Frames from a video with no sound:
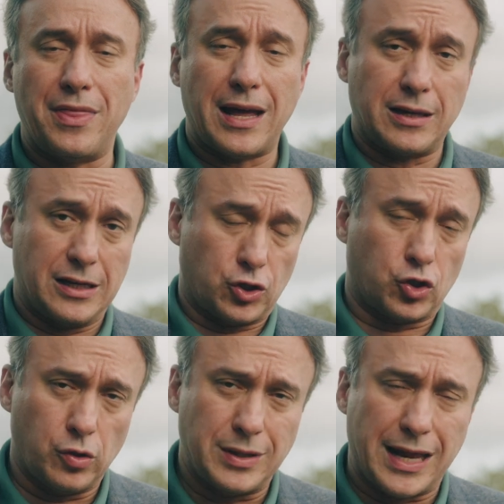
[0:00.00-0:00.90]
And that is
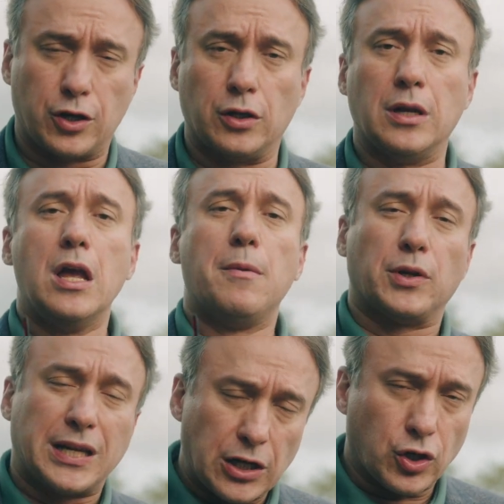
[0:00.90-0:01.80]
true that it could
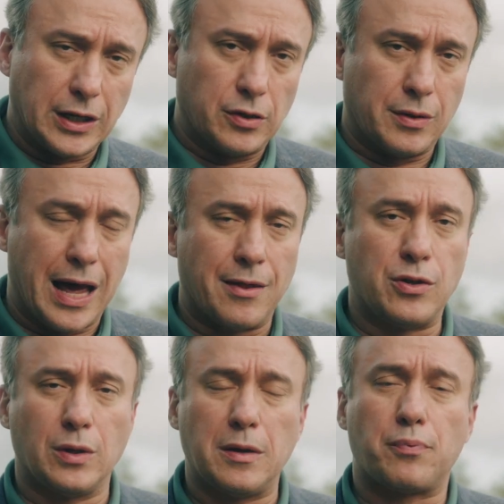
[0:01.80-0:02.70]
potentially do that.
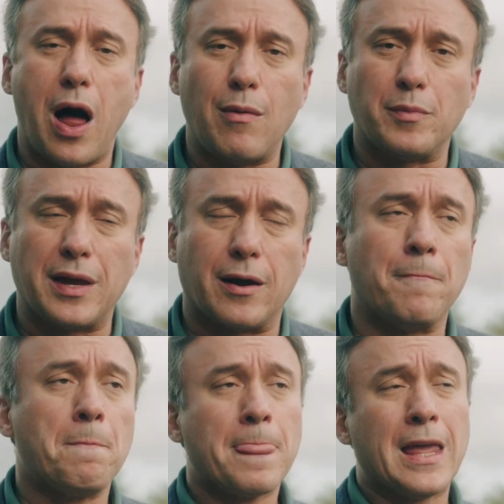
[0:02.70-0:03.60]
The only problem here
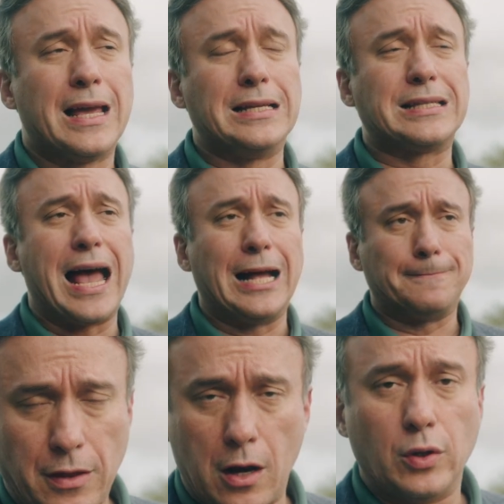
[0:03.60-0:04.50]
is
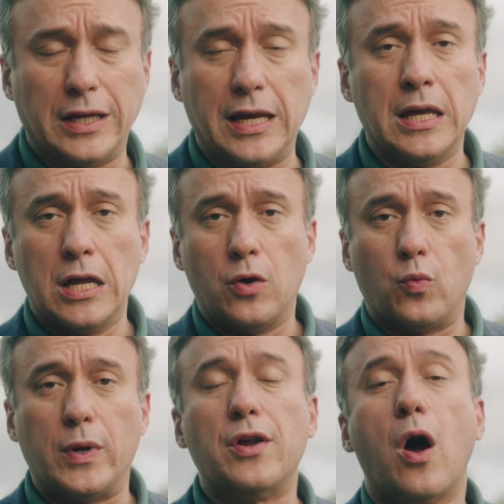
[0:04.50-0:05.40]
that not only
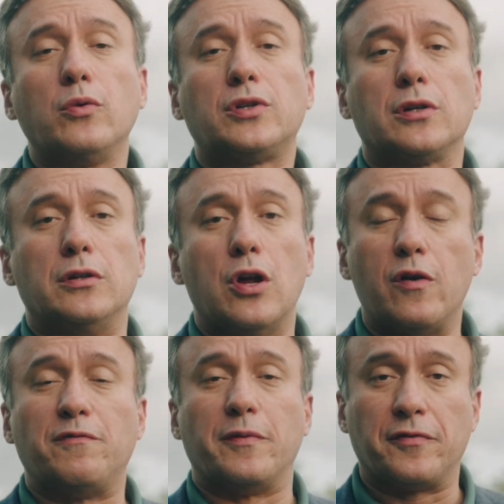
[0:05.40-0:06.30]
we don't
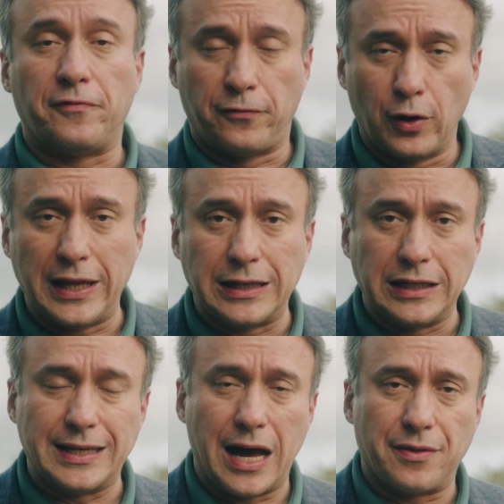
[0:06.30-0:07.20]
know if we've fully
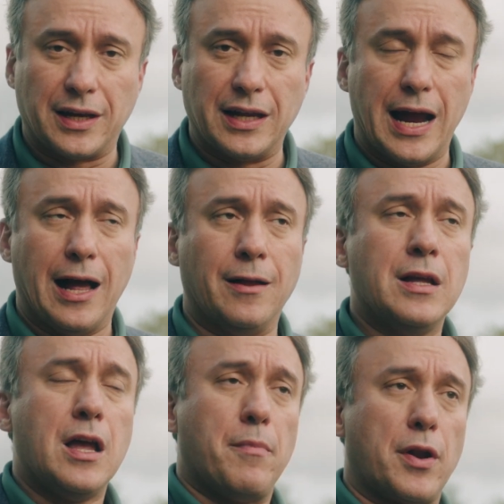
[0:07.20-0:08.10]
cleaned out the canal,
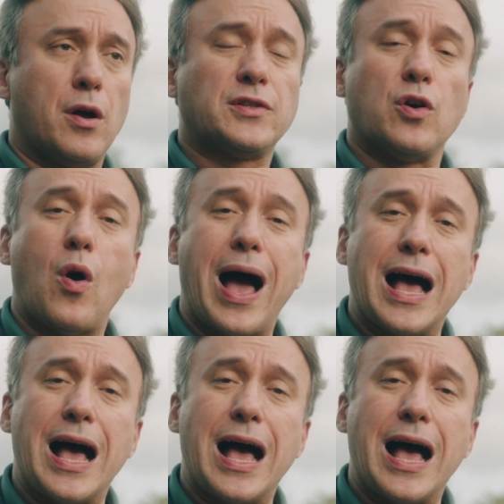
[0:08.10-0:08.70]
but also,